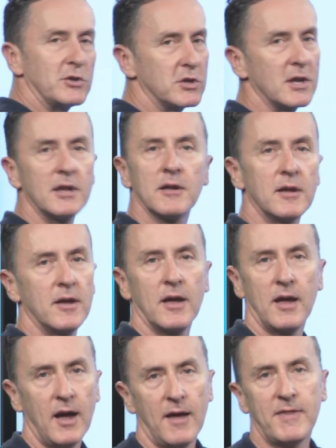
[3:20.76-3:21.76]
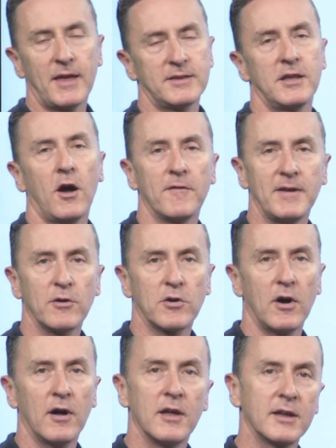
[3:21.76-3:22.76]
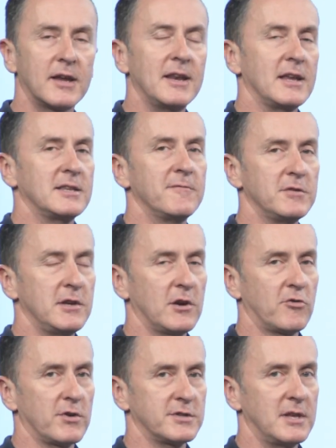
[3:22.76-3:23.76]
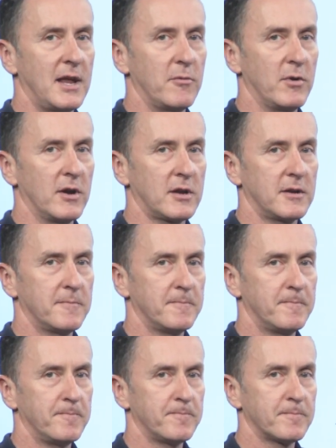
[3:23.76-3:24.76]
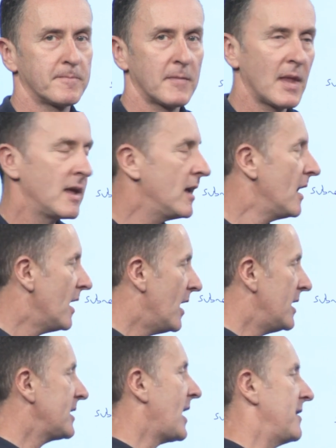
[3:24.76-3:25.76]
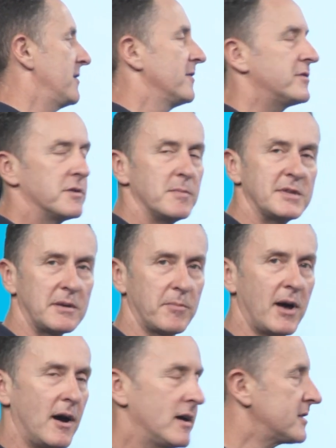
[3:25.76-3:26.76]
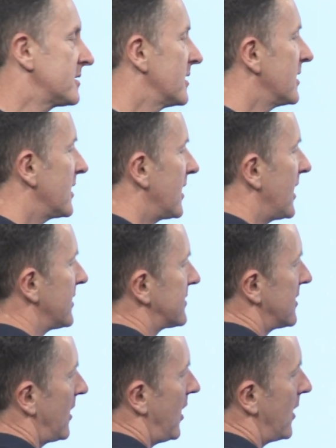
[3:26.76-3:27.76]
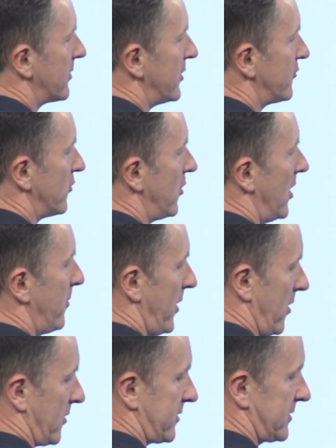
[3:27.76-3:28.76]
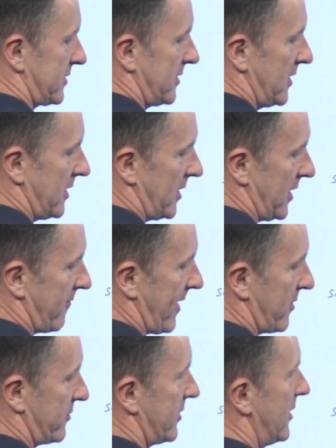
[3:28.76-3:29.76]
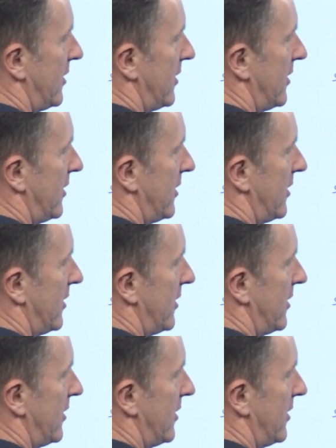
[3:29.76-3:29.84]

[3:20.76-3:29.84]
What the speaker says: EPG, and that's it. I've now got connectivity across the network. And again, the missing part is I'm going to draw a box around